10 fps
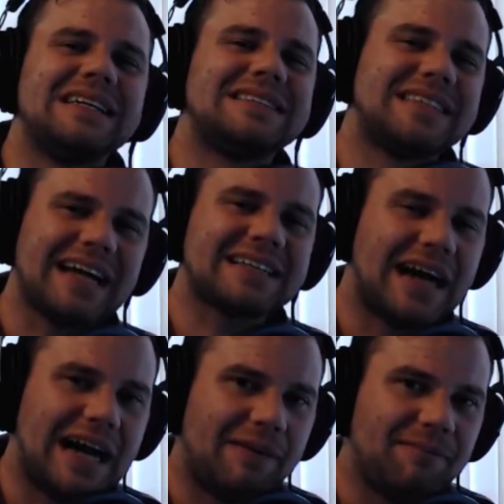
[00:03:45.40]
dot
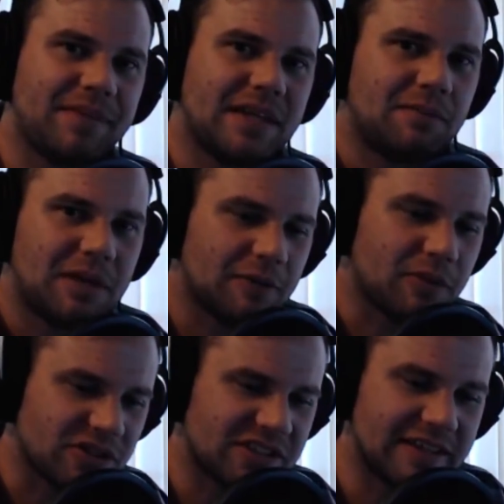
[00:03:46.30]
com, pick up
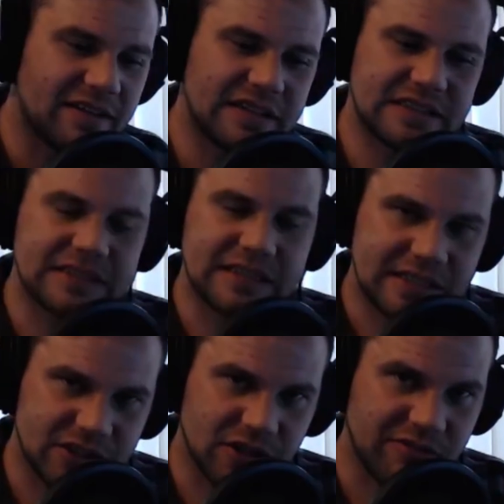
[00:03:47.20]
those Steelers,
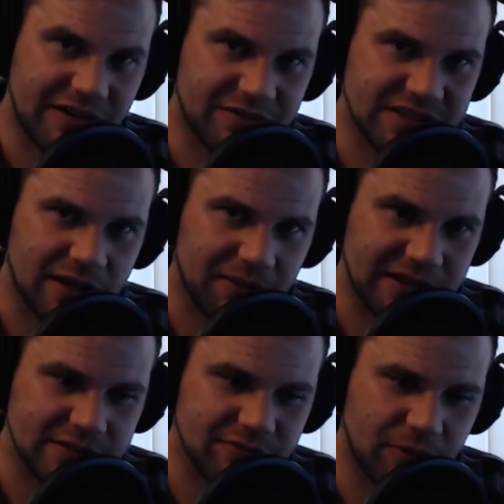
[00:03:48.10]
and show Ravens how to play
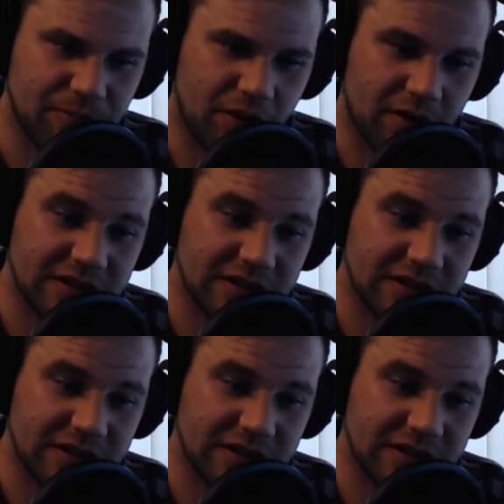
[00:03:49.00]
some football.